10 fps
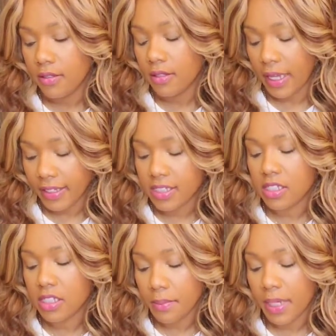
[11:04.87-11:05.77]
like this
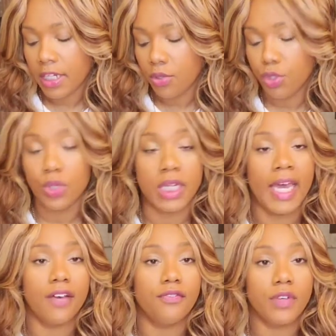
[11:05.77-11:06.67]
is somebody who you can
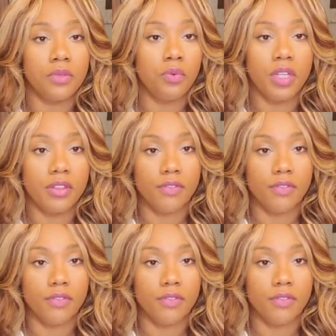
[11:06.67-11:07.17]
have fun with.